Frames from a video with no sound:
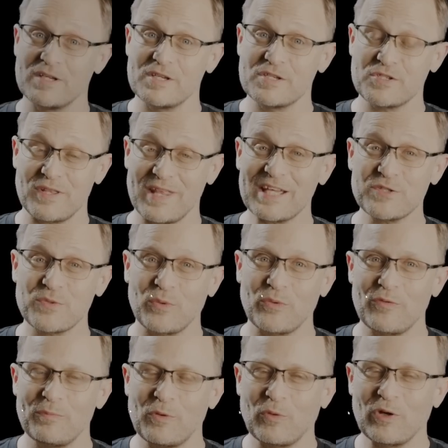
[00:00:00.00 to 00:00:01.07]
So that's what
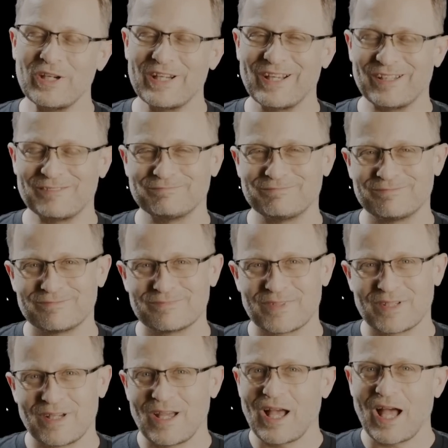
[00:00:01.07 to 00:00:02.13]
we've been working on.
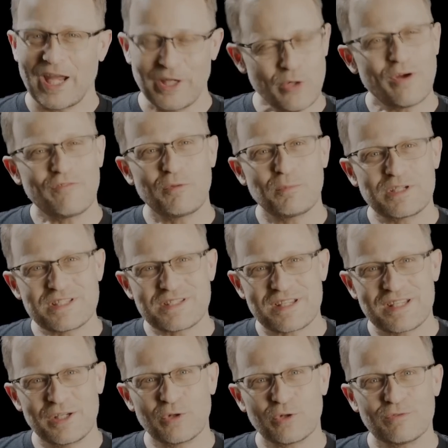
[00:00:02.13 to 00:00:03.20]
I know everybody's
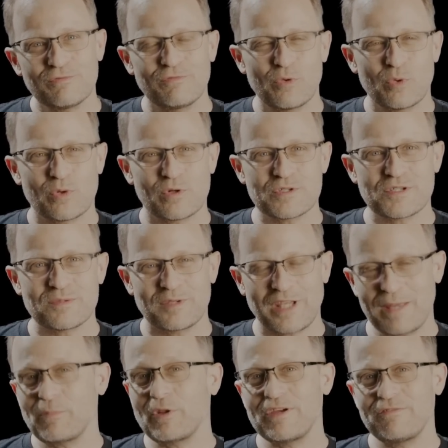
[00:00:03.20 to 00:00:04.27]
eager for some
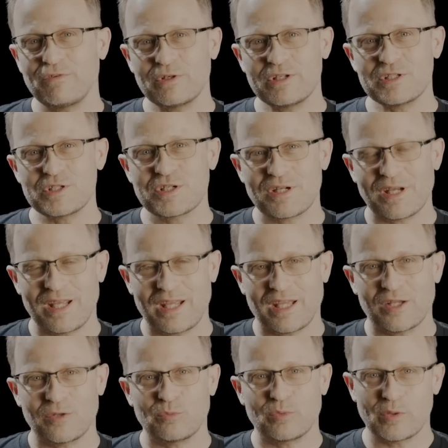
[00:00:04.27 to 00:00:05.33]
gameplay footage,
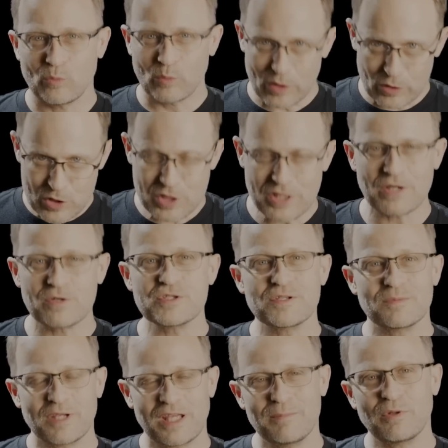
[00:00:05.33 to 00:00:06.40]
and we will share
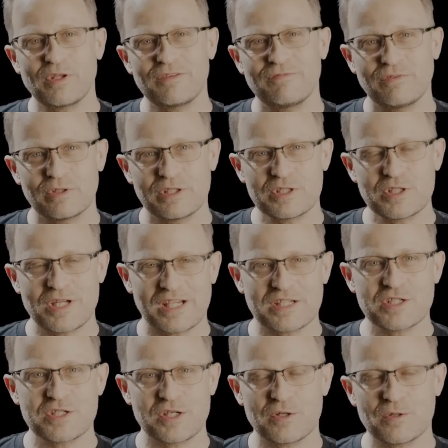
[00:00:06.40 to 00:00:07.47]
some gameplay footage
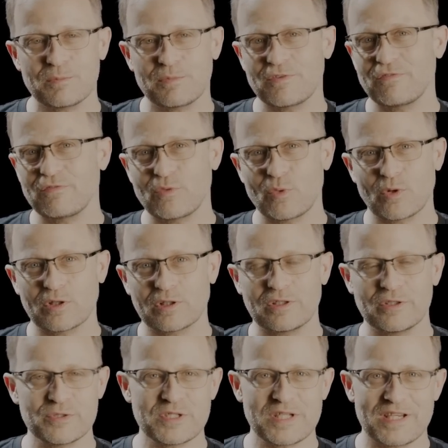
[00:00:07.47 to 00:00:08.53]
next year before
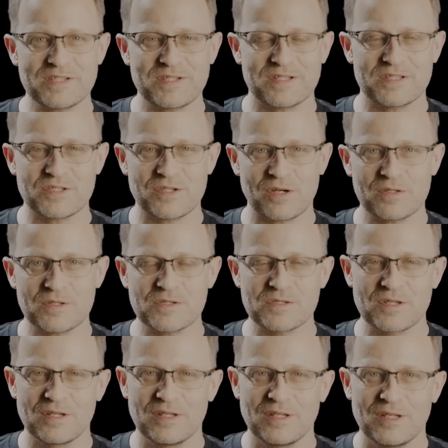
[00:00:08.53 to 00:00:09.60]
closed testing starts.
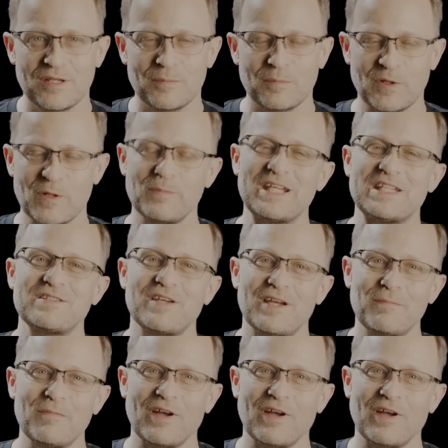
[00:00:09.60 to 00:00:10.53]
But in the meantime,